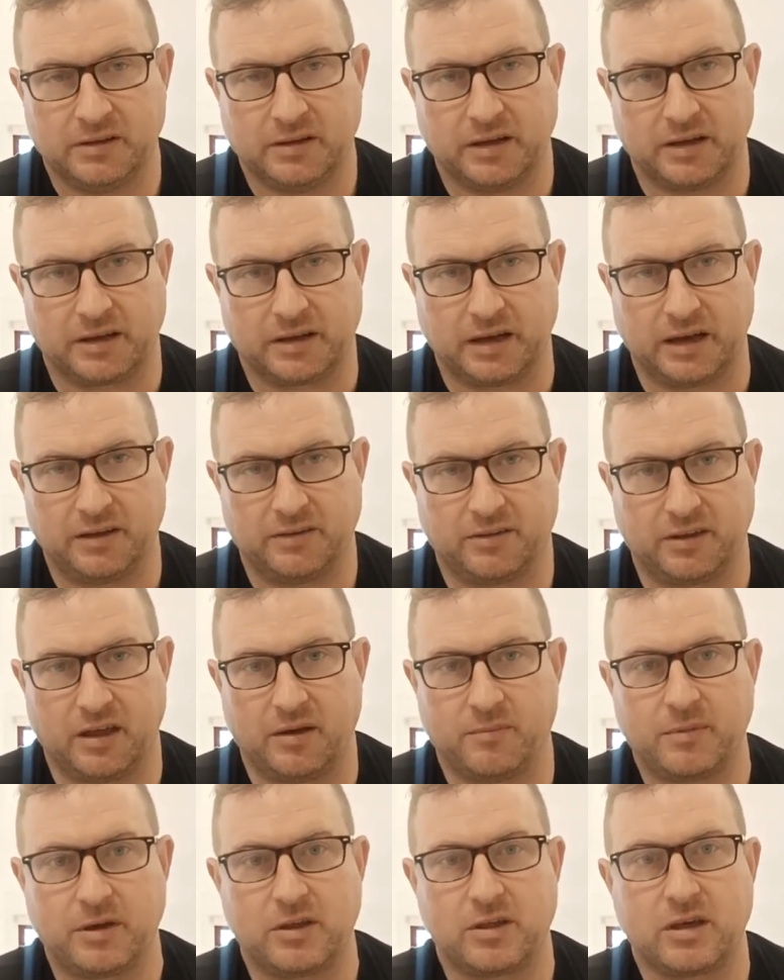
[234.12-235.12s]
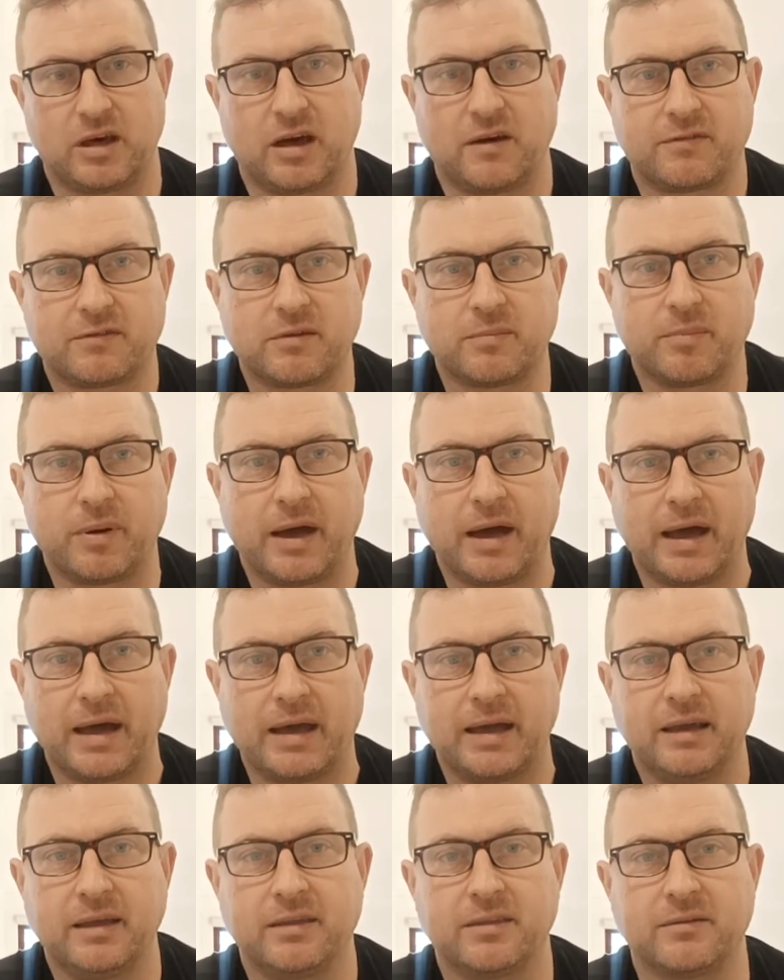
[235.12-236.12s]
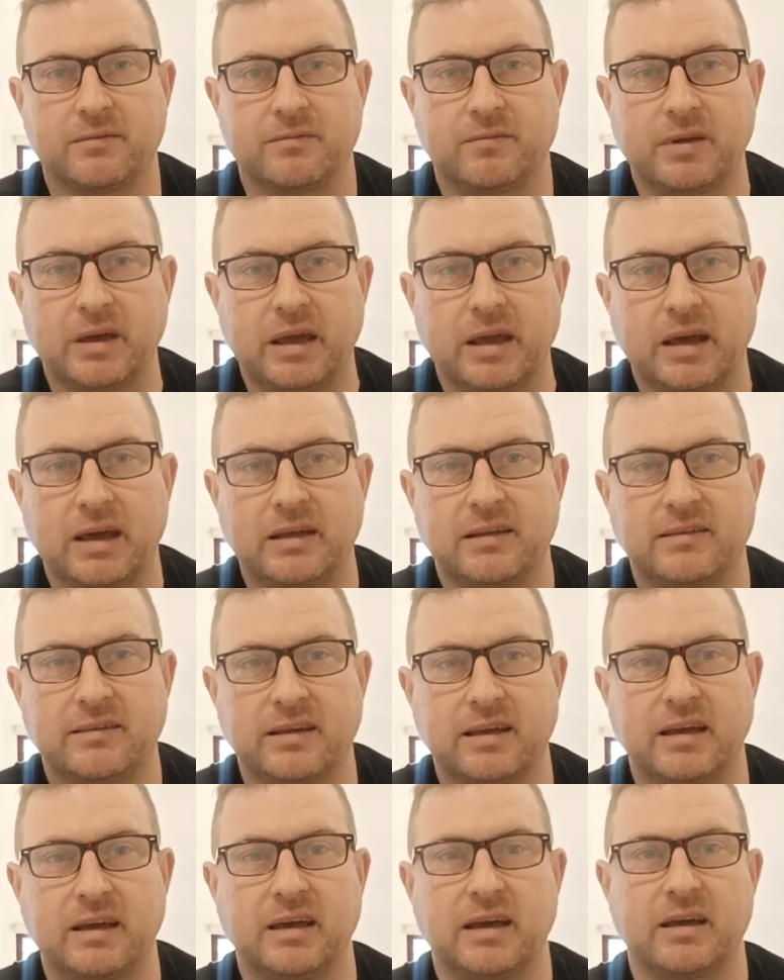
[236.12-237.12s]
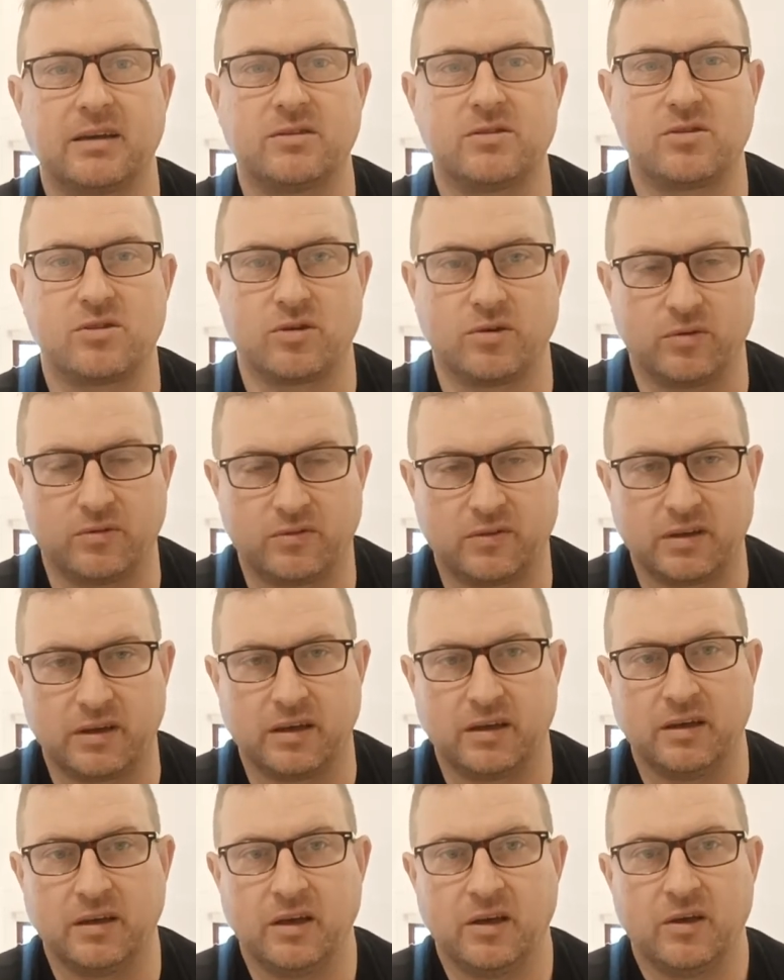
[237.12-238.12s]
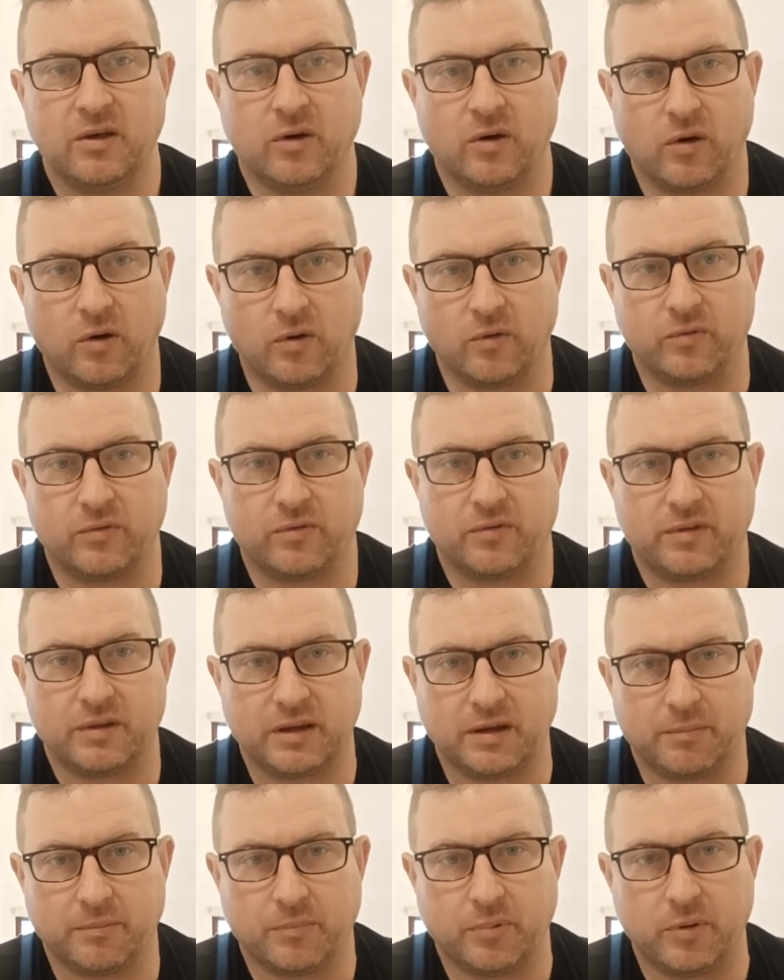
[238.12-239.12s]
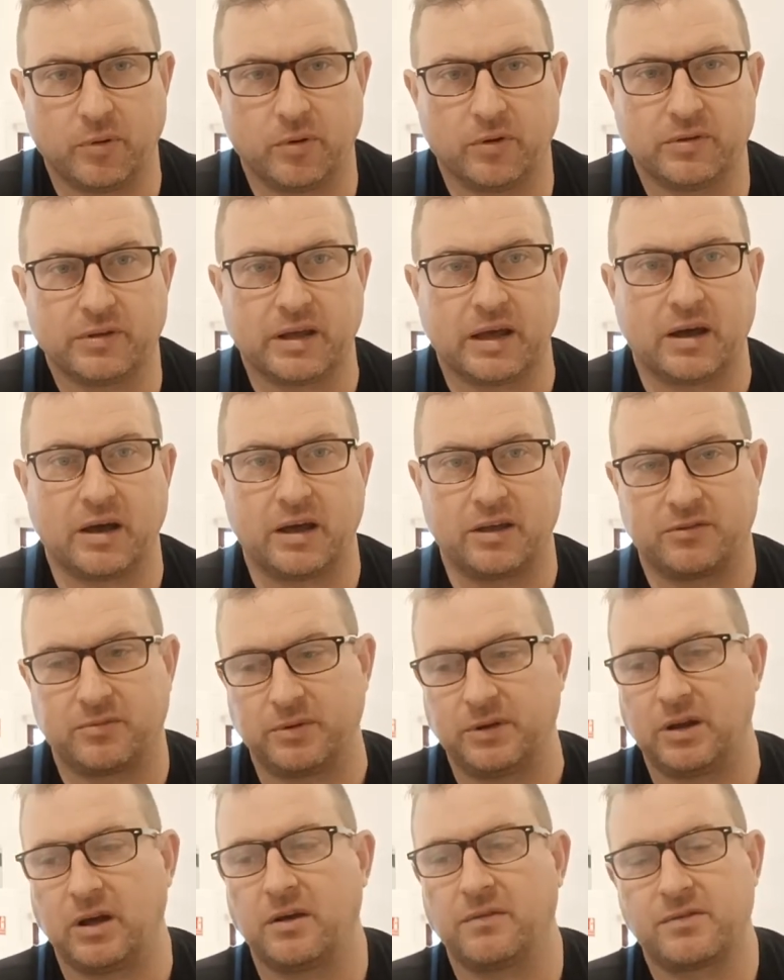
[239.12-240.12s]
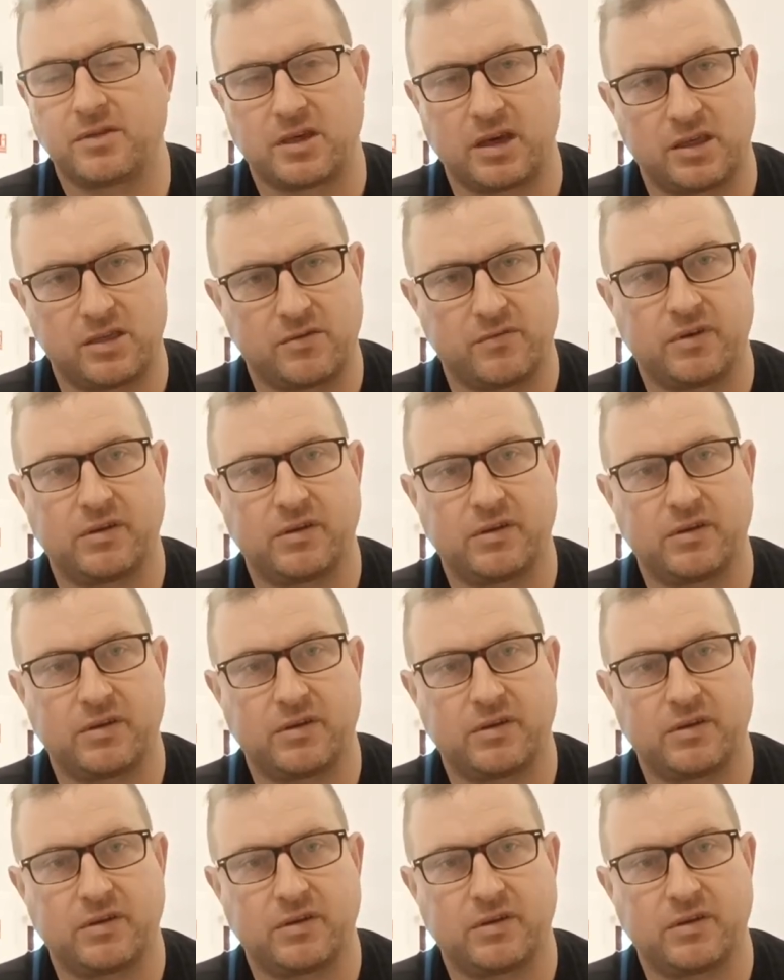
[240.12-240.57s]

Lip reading: Okay, so that means you have to pay the VAT and duty on the import. Now, as we know, for change of